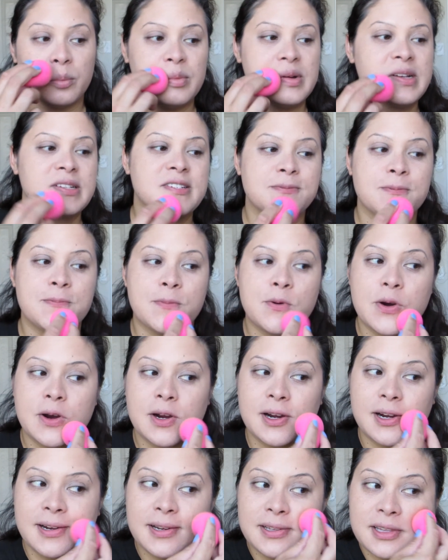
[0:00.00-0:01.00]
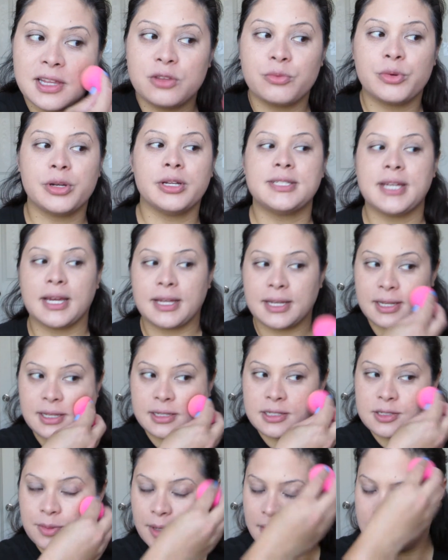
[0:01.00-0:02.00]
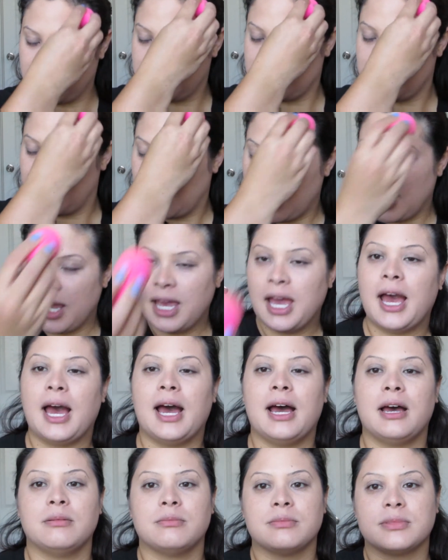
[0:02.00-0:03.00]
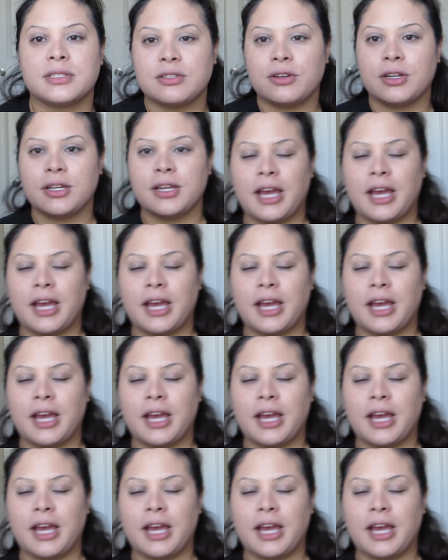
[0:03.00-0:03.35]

Much more than the Real Technique sponge. So